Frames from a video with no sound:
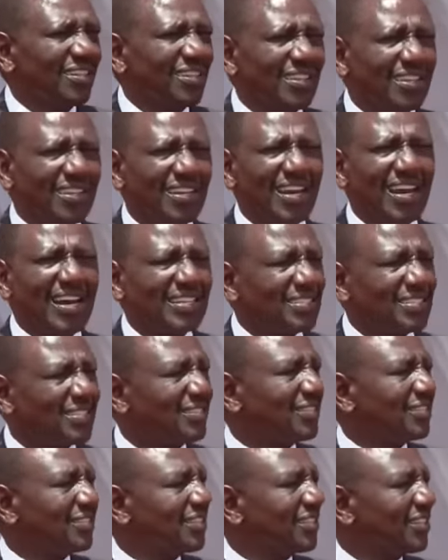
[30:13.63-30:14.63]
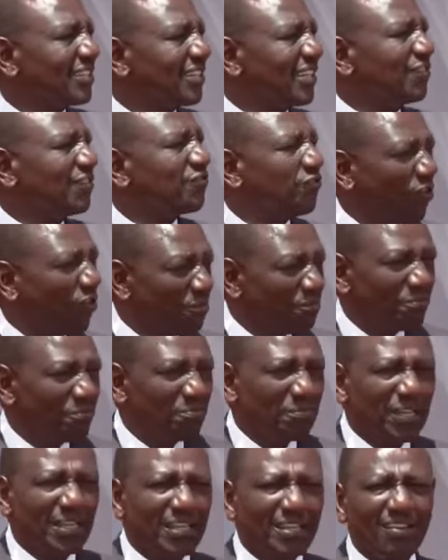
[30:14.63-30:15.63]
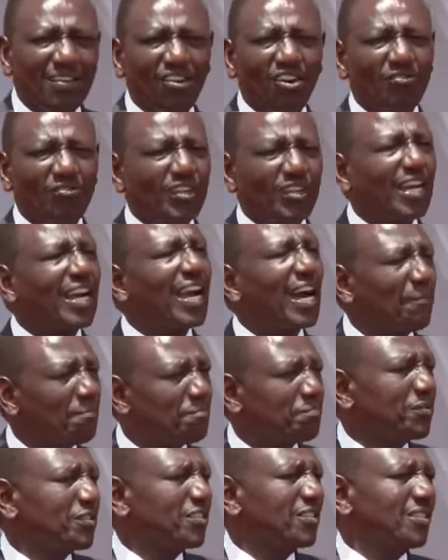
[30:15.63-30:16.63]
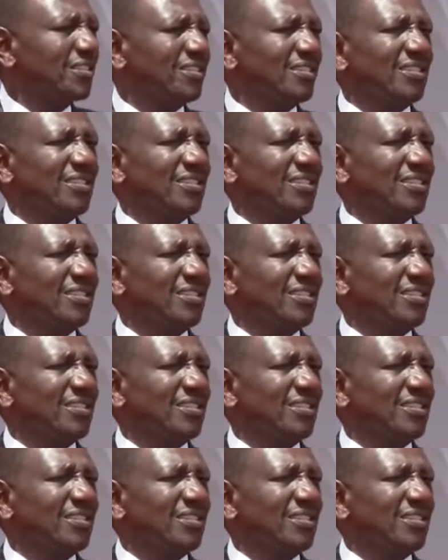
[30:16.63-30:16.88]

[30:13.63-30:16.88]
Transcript: He has informed me of the gaps,